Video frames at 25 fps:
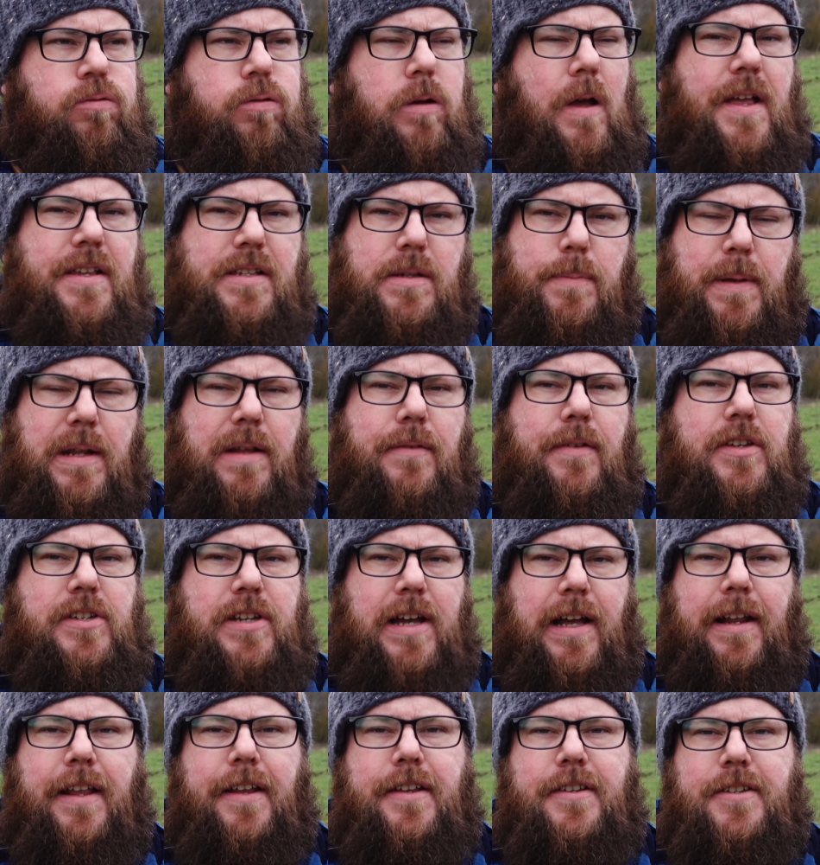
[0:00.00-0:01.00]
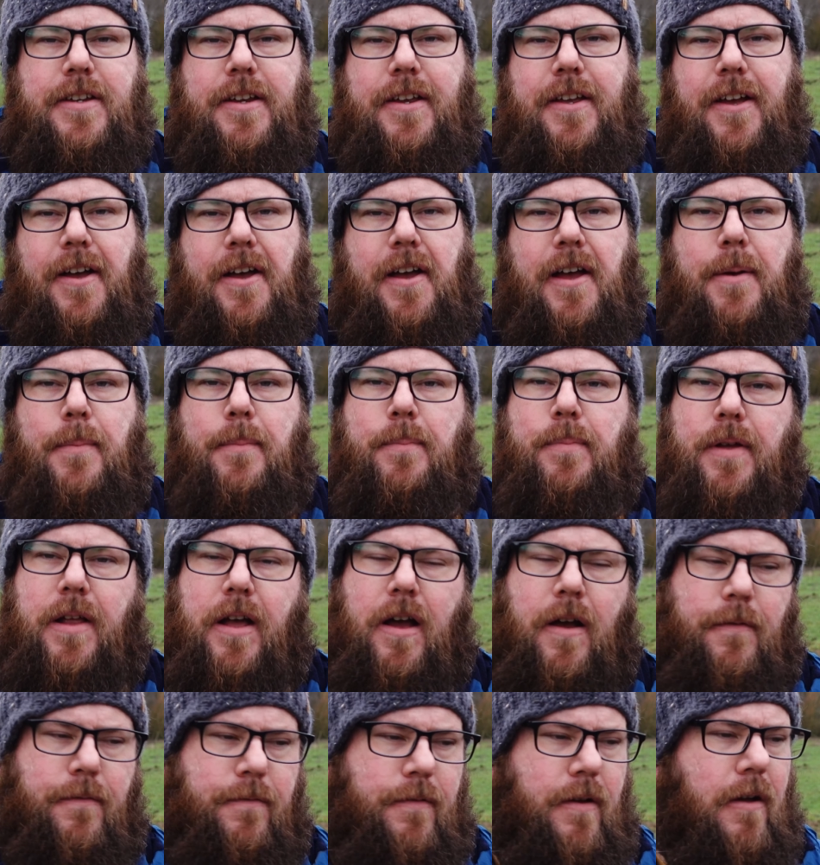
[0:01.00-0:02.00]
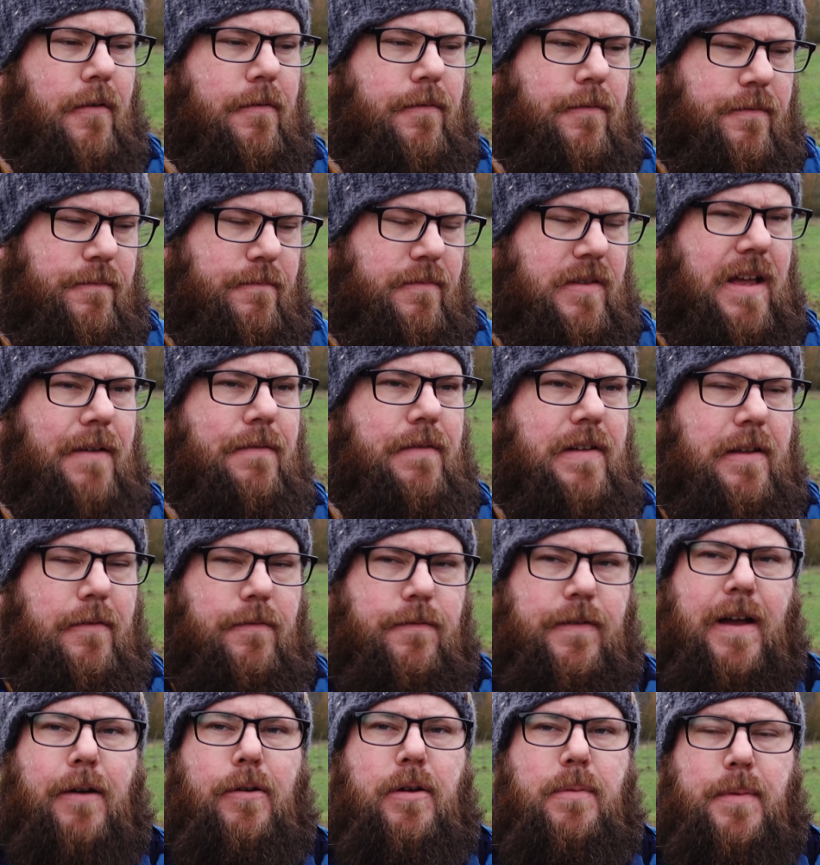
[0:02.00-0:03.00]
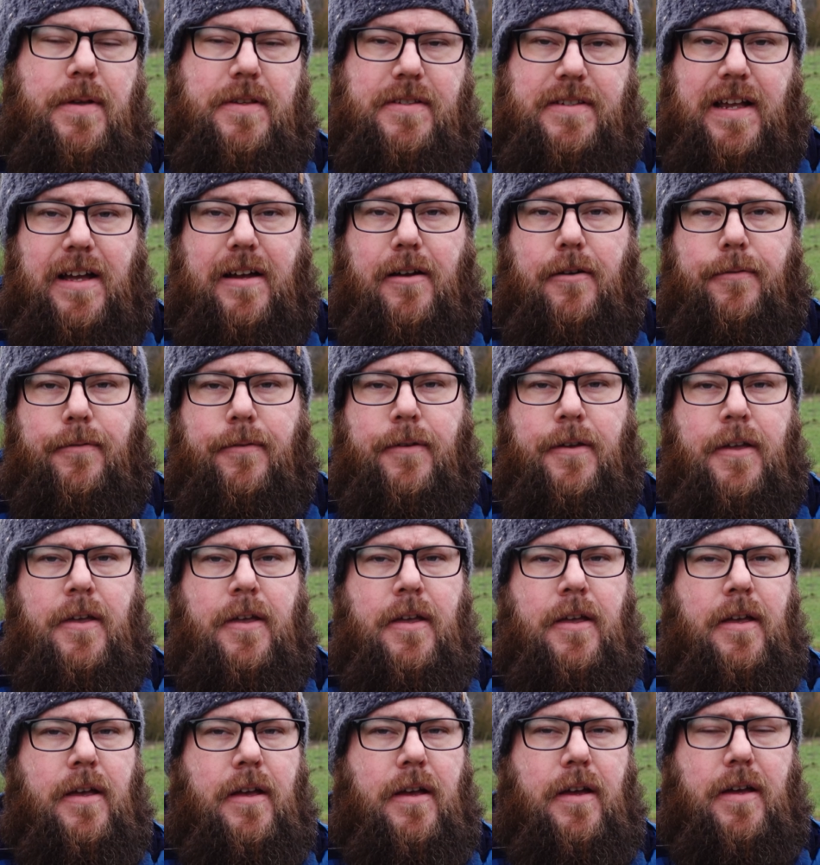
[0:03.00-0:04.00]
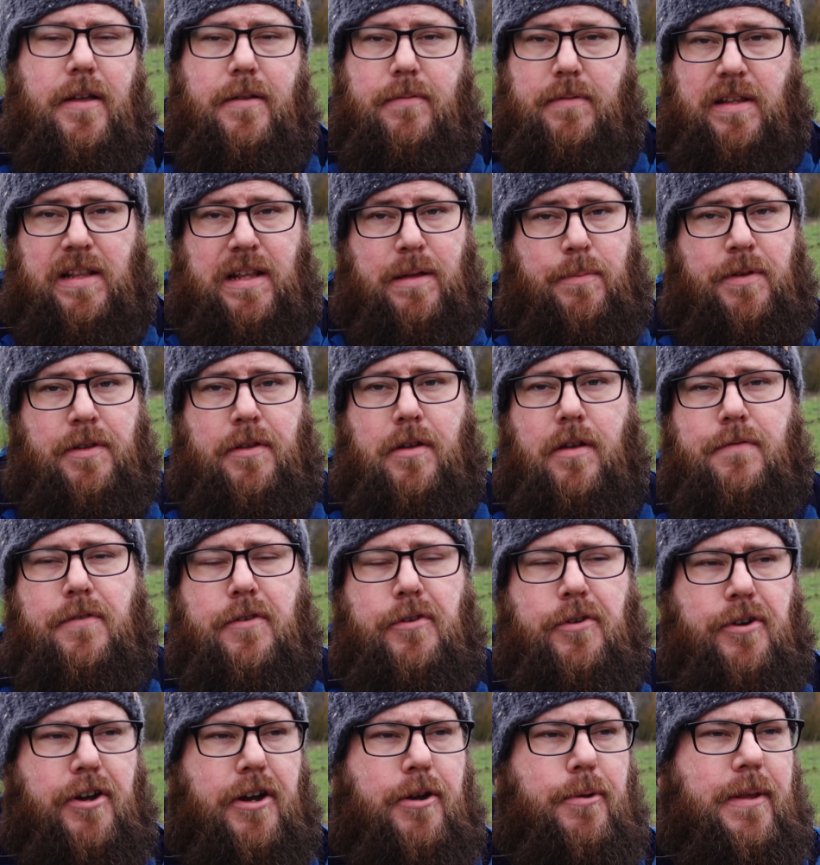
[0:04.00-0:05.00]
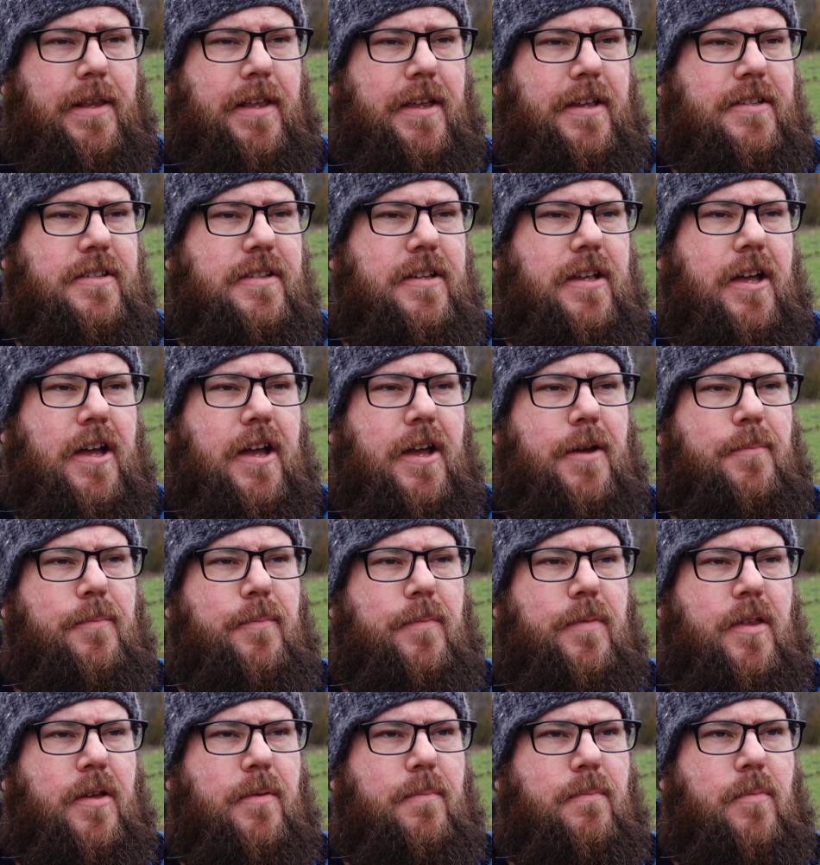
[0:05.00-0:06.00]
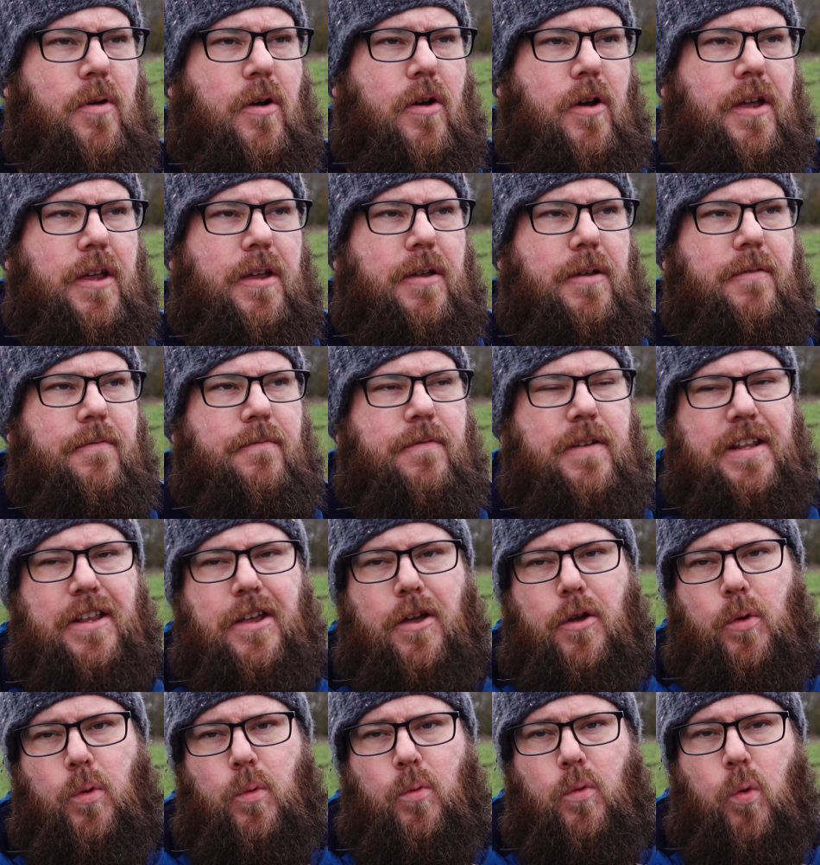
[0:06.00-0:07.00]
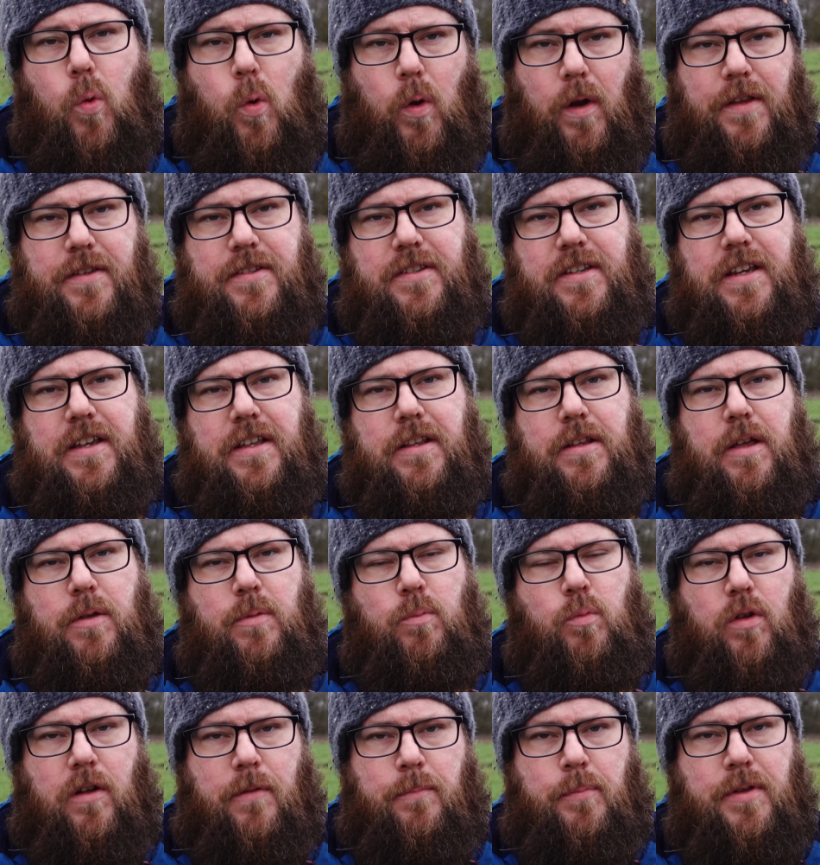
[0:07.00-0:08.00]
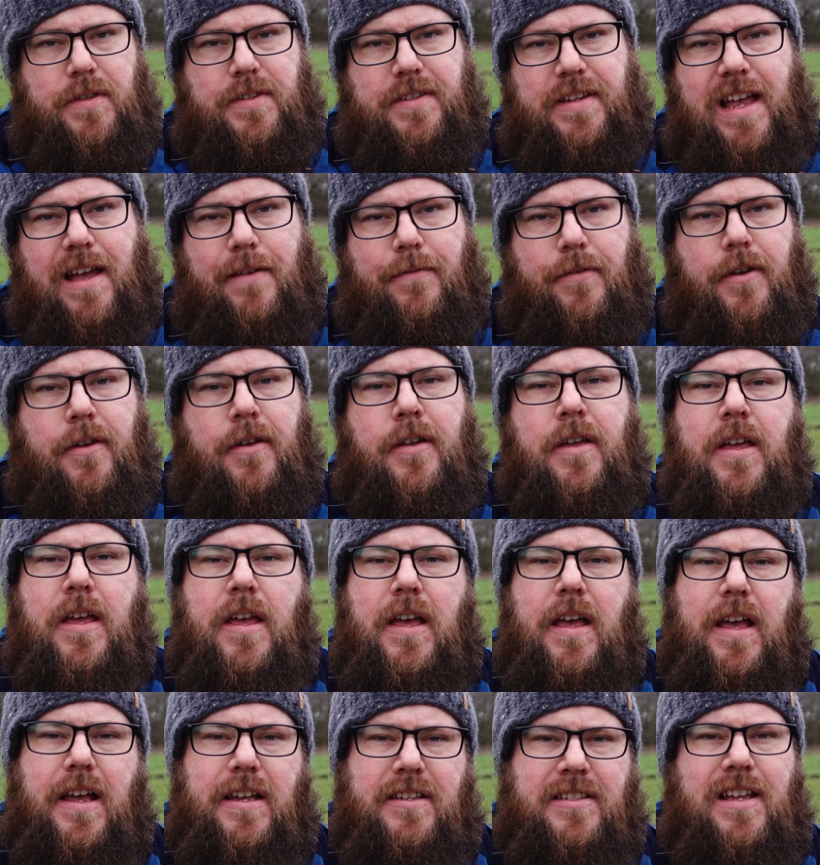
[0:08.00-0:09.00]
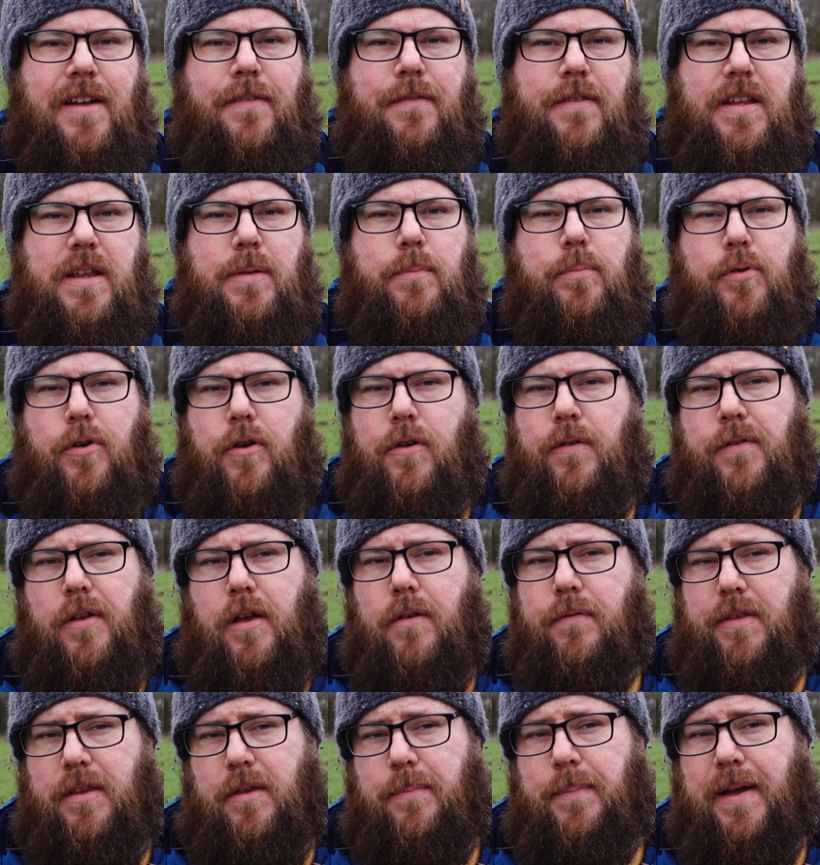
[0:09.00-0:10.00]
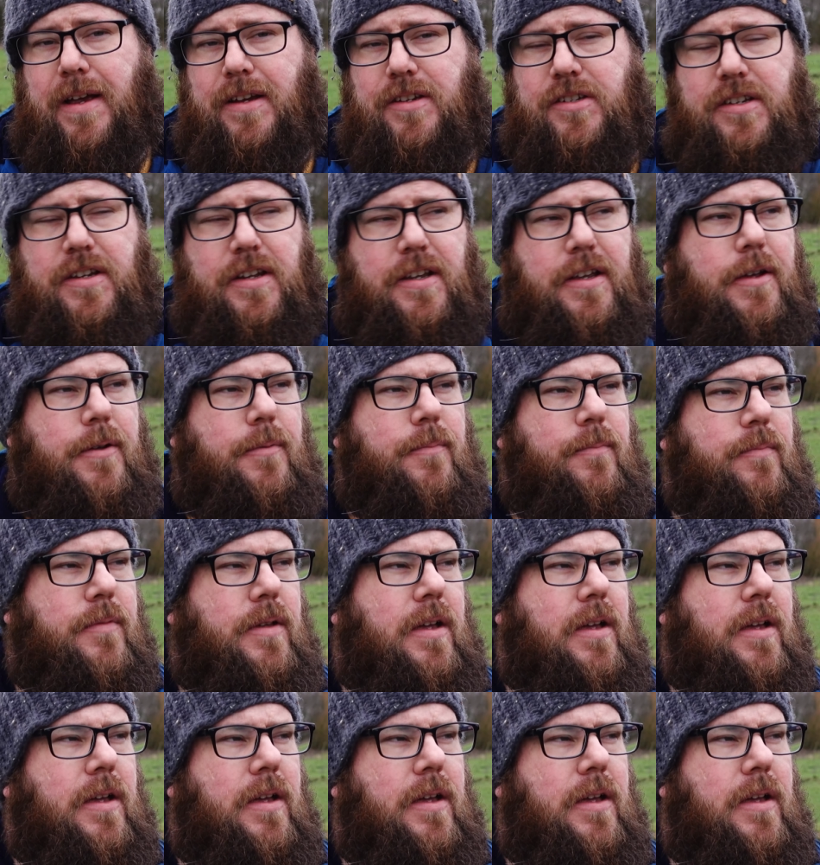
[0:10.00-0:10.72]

is a bit of a challenge, but I've definitely felt in myself, and let me know if you agree with this, that my video quality and what I put together has definitely improved over the past year.